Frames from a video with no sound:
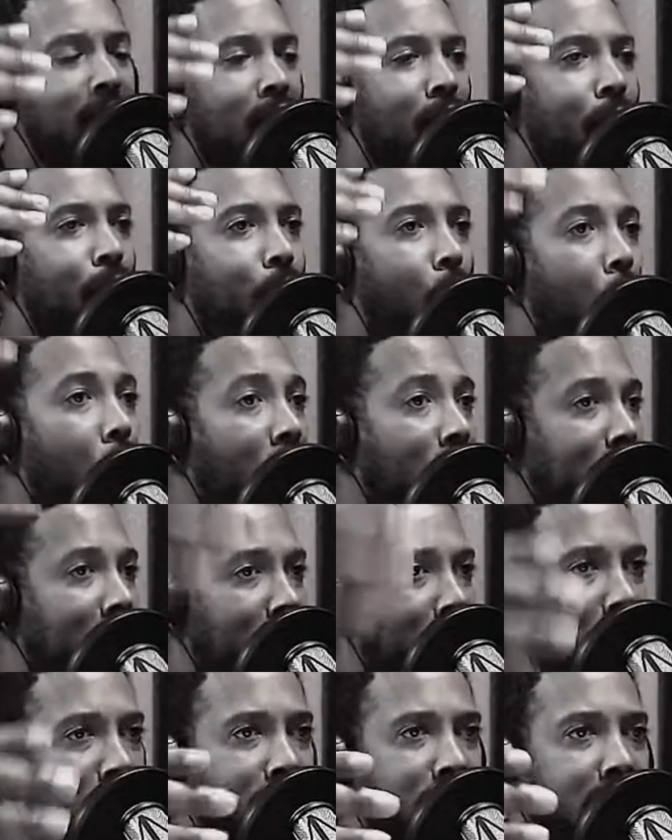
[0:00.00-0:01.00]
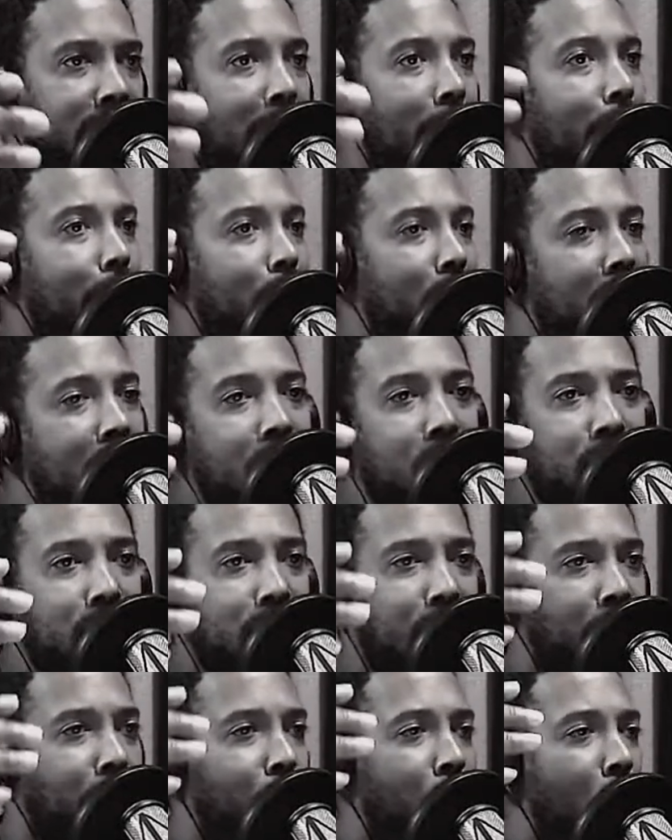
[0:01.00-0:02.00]
400 and some
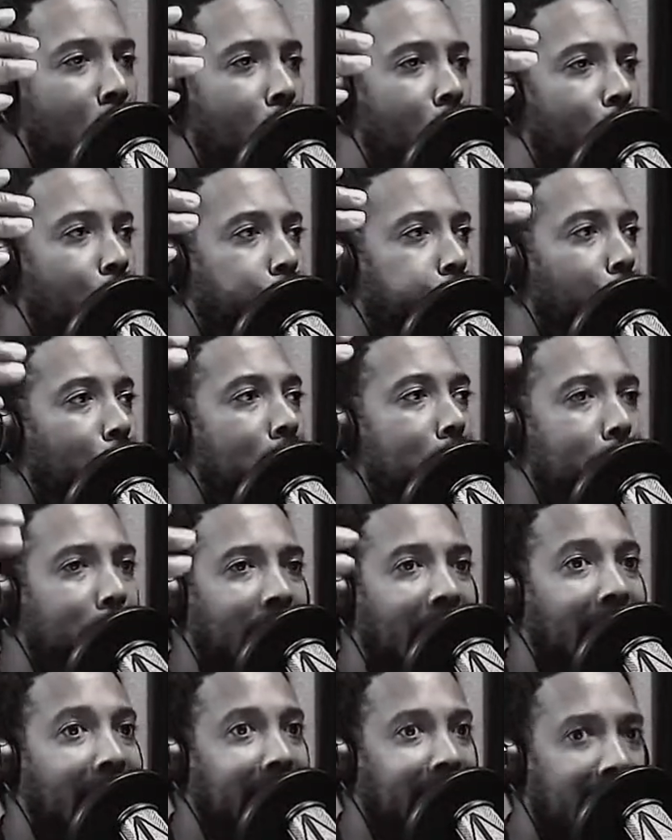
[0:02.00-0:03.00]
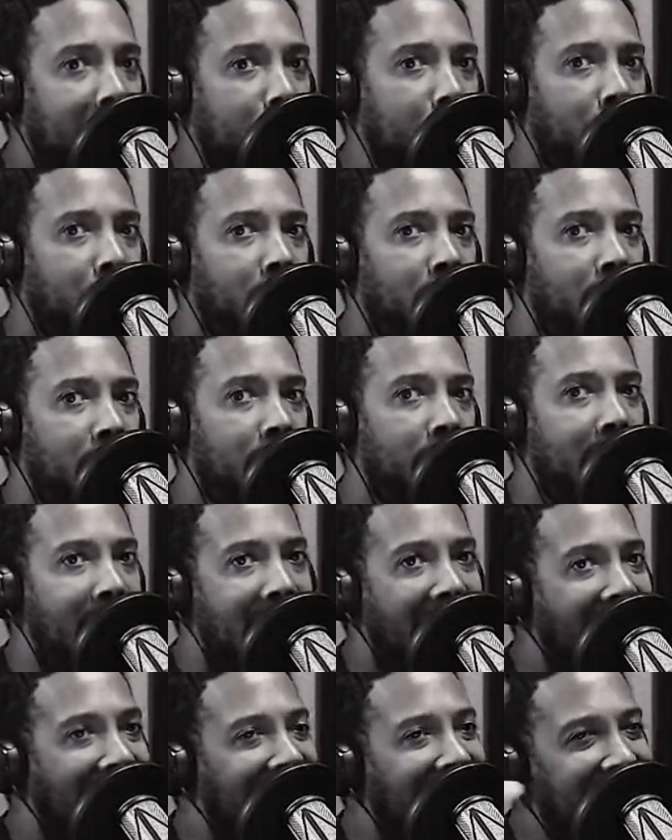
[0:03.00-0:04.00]
years of free black labor,
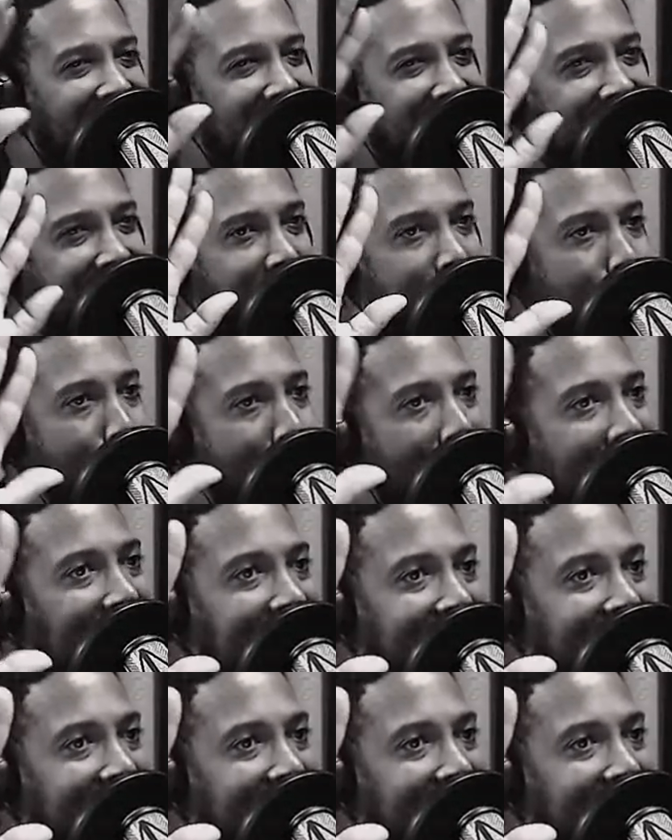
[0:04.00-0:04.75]
I kind of just match